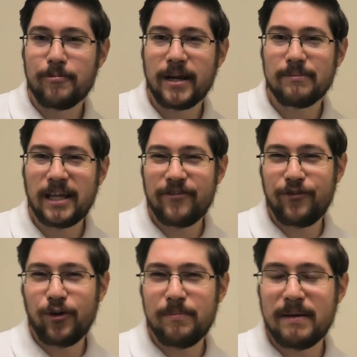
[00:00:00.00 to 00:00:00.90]
her to pick up that
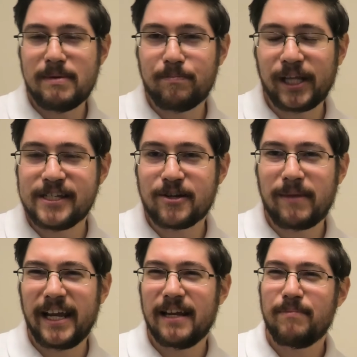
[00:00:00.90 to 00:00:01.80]
foot, maybe place it on
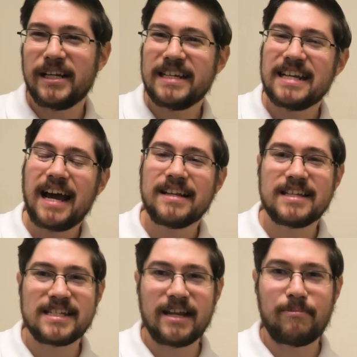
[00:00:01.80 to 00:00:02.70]
my hand, but not
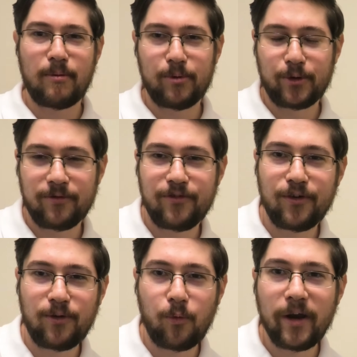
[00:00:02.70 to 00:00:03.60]
to step up with her
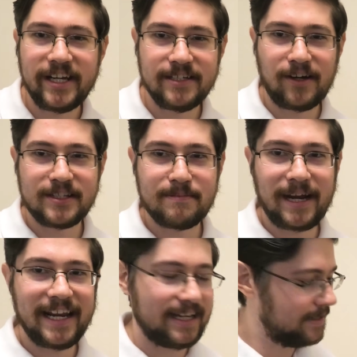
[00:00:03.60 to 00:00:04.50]
full weight onto
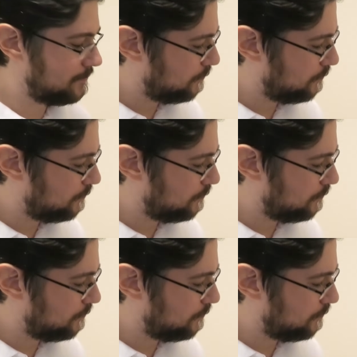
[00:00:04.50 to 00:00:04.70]
my hand.